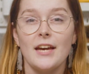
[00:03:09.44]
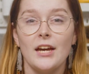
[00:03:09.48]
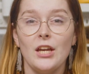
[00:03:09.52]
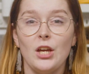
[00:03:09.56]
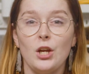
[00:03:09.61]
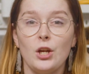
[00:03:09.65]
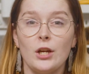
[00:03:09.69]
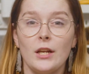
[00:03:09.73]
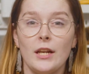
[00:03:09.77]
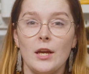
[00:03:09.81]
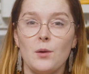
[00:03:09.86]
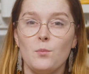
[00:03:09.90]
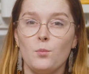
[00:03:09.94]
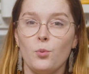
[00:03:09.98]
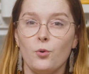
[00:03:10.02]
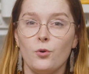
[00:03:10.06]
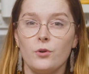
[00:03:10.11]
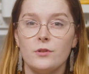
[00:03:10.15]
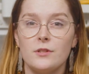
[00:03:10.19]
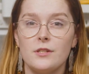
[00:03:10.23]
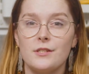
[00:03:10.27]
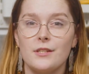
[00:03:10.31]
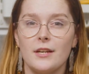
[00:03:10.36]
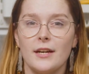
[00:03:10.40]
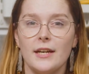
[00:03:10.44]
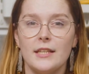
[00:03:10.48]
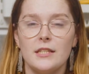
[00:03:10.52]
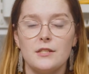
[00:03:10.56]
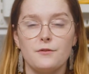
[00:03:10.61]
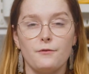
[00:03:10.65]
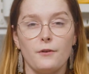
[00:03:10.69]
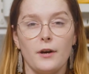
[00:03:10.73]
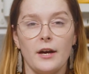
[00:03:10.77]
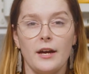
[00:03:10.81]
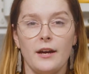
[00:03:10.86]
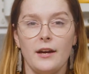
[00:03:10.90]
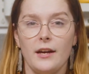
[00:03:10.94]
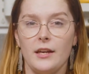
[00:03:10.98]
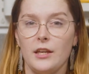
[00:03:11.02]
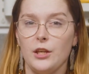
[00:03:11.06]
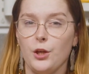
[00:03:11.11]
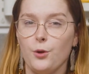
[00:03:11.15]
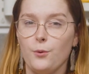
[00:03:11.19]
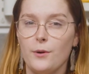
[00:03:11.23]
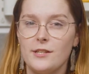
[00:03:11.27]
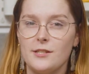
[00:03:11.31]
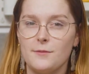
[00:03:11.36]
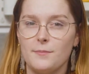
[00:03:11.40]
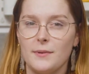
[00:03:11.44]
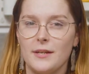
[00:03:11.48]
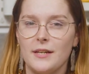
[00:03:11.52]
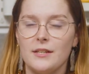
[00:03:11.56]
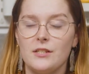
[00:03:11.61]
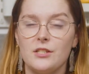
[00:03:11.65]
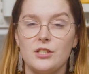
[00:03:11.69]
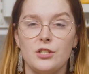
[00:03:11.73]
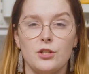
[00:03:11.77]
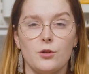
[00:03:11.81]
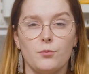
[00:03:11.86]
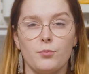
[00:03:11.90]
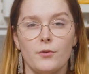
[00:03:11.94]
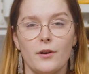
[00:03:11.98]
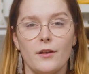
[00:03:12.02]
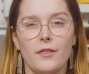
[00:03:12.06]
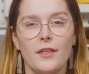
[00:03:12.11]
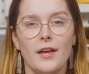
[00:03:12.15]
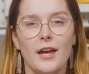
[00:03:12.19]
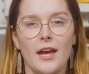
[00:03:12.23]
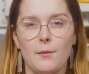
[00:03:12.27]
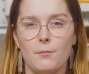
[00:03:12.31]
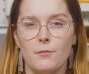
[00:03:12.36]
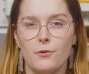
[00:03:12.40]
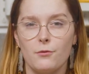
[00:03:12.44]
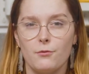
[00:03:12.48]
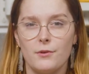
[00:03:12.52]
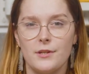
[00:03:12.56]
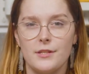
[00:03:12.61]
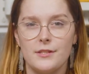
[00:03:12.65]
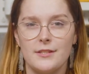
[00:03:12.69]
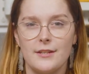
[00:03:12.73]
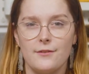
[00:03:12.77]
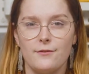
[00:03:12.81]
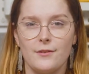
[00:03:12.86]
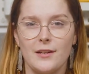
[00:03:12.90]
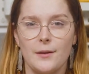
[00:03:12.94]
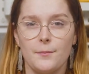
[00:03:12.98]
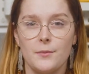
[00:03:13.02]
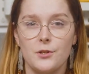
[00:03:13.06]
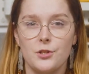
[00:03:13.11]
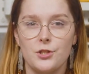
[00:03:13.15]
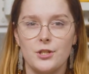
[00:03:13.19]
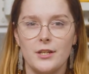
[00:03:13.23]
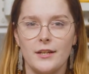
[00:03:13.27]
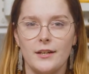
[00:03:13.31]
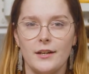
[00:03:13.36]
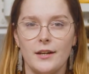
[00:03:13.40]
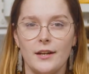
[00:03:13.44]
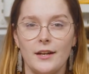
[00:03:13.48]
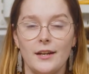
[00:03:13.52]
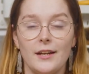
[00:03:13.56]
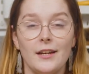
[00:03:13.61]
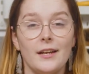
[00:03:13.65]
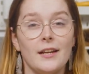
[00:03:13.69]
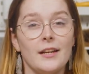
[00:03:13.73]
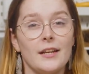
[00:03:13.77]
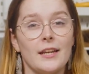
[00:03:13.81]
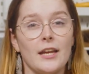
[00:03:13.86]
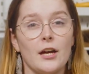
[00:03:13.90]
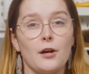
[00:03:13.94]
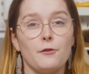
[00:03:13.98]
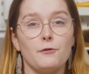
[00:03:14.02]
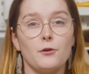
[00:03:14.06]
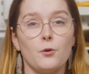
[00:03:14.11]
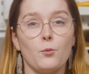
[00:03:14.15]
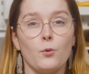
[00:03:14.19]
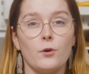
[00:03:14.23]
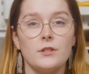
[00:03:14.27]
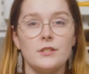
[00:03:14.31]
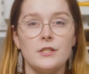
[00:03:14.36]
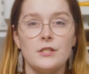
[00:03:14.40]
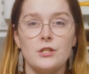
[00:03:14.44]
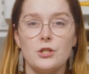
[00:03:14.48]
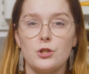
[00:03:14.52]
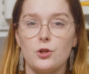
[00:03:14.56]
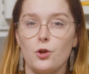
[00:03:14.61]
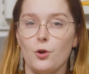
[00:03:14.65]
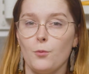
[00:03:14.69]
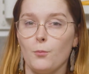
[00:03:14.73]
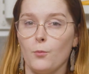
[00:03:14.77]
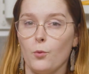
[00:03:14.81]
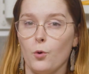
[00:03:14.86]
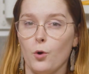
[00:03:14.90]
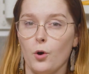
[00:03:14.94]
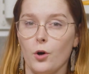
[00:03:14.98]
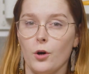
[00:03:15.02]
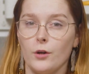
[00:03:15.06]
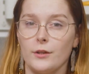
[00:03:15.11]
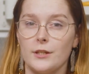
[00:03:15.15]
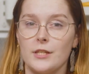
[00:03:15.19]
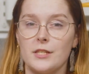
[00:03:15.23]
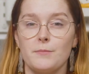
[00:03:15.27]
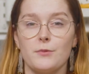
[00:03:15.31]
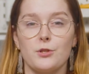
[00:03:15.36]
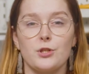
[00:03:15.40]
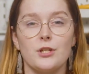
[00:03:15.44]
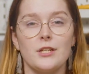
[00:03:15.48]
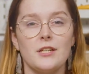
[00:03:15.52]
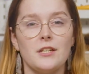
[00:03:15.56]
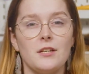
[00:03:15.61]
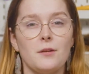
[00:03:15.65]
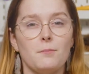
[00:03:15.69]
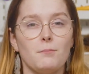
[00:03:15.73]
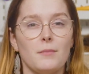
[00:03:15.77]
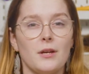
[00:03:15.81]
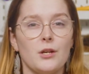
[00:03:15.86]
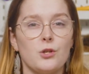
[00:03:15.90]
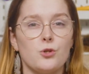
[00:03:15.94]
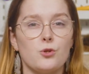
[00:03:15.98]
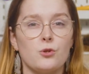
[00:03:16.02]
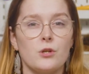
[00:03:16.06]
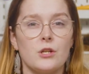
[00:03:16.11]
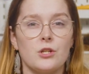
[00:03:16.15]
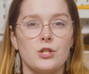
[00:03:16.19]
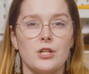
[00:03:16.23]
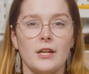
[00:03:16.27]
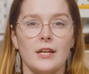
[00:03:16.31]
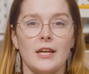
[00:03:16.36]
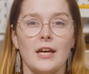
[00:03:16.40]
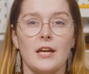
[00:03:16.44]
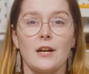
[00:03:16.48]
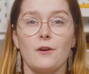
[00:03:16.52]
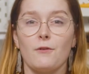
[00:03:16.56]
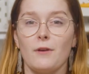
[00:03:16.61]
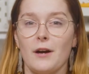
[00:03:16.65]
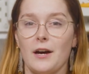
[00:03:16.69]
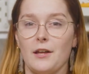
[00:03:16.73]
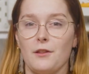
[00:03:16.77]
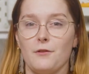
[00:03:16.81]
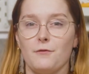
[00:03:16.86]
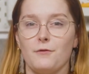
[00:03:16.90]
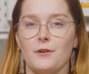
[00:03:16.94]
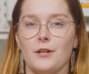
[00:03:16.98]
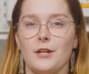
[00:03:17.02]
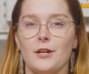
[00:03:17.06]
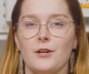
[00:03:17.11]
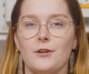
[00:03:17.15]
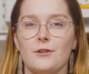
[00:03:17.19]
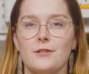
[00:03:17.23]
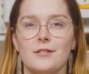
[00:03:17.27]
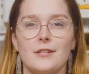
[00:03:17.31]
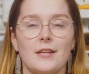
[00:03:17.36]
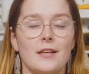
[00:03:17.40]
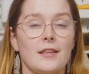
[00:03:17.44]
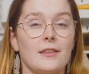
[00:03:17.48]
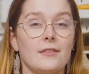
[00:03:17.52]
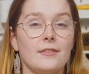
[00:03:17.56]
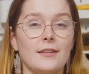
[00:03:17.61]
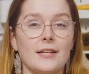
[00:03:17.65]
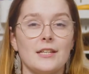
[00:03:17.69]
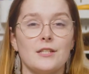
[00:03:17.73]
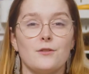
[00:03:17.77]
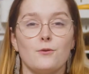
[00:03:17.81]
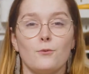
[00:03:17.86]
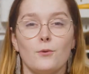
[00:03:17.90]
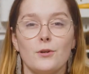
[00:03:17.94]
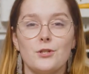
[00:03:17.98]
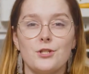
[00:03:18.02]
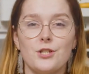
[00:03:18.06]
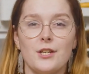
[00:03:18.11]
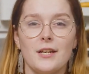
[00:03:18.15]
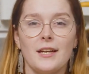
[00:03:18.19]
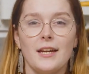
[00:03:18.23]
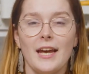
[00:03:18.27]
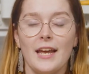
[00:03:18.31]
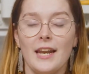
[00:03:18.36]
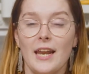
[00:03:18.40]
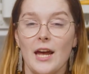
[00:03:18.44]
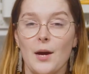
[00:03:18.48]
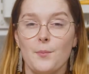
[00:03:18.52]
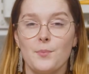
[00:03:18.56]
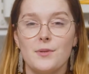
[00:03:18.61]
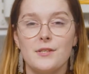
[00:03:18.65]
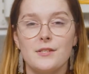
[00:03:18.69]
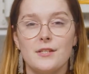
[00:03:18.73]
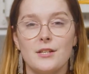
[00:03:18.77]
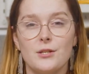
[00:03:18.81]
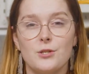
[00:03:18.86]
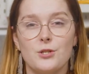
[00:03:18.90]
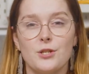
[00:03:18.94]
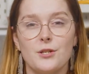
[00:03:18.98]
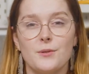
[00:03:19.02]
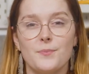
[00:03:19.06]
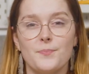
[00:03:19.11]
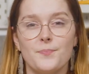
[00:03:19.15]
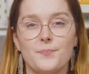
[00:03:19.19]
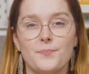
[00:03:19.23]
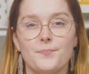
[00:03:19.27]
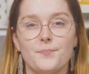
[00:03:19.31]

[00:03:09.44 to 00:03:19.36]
how you can import designs via a USB to your Brother M370 machine. Now, if you're wanting to know more on this machine, make sure to check out our other videos. Thanks for watching and happy stitching.